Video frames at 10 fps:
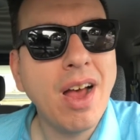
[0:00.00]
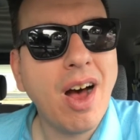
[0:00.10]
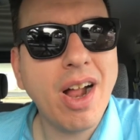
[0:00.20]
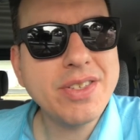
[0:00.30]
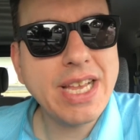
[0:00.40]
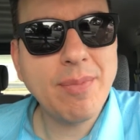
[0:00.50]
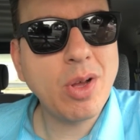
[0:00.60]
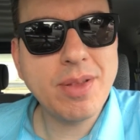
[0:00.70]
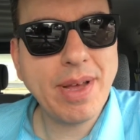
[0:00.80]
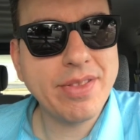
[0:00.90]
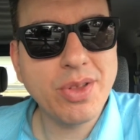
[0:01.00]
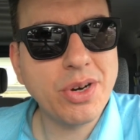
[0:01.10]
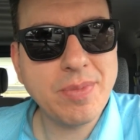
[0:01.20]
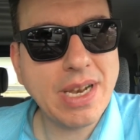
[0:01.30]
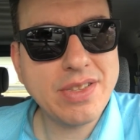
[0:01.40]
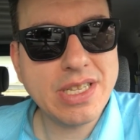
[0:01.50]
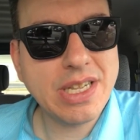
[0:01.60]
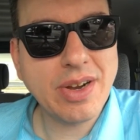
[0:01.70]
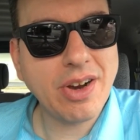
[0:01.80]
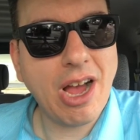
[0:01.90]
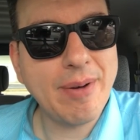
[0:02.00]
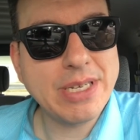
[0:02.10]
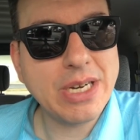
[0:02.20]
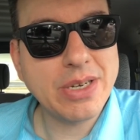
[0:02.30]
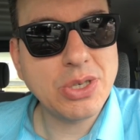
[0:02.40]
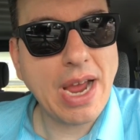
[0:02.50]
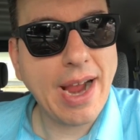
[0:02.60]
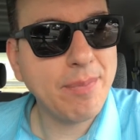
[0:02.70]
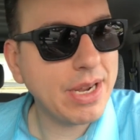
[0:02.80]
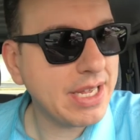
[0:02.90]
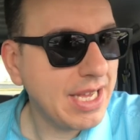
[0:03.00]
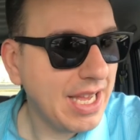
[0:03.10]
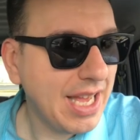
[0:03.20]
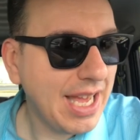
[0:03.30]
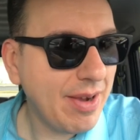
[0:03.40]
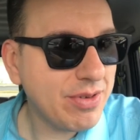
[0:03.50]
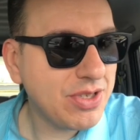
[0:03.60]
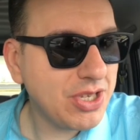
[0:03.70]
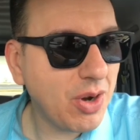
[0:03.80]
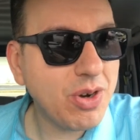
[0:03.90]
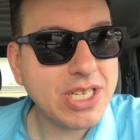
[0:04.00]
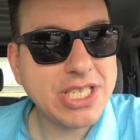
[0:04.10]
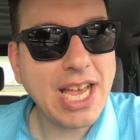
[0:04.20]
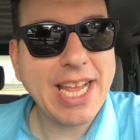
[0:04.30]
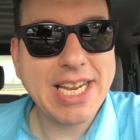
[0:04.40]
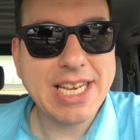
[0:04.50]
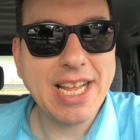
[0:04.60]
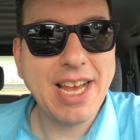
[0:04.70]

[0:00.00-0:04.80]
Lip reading: I'm only about 30 minutes into their commentary track, but it was so exciting.